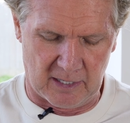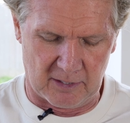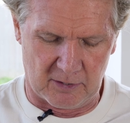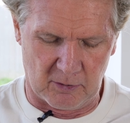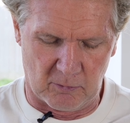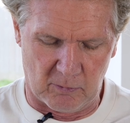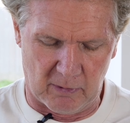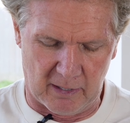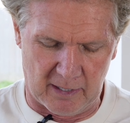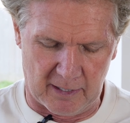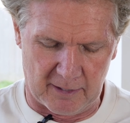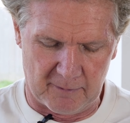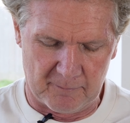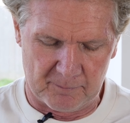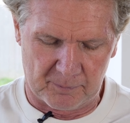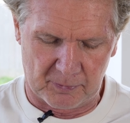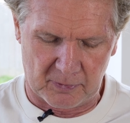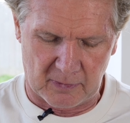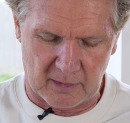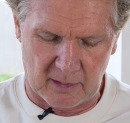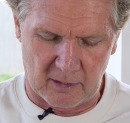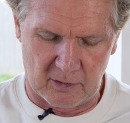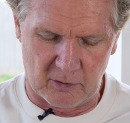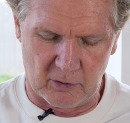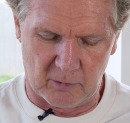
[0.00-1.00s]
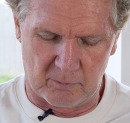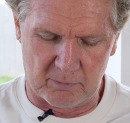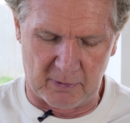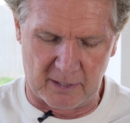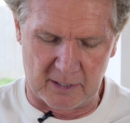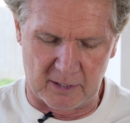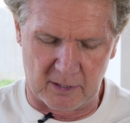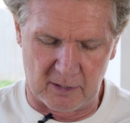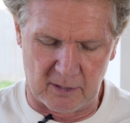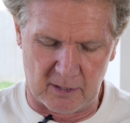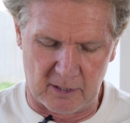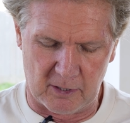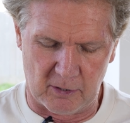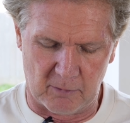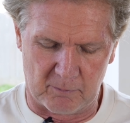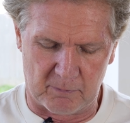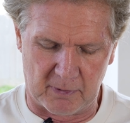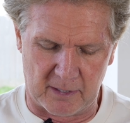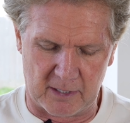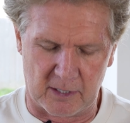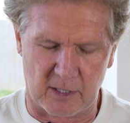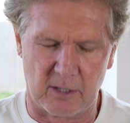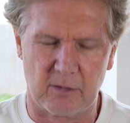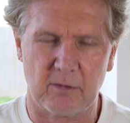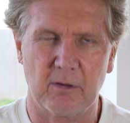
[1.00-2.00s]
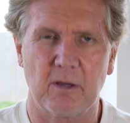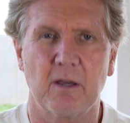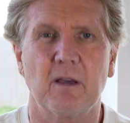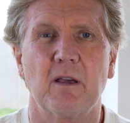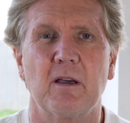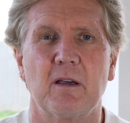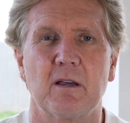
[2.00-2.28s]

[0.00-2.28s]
other way. He'll bring you, he'll bring you